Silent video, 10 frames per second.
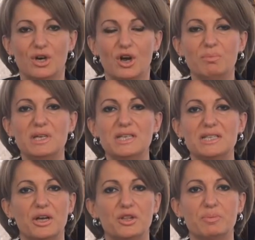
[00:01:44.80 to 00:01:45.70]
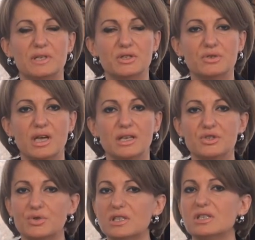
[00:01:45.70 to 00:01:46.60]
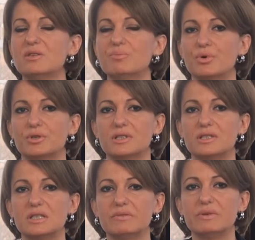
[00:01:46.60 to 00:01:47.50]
Armenia's health ministry has stressed the importance of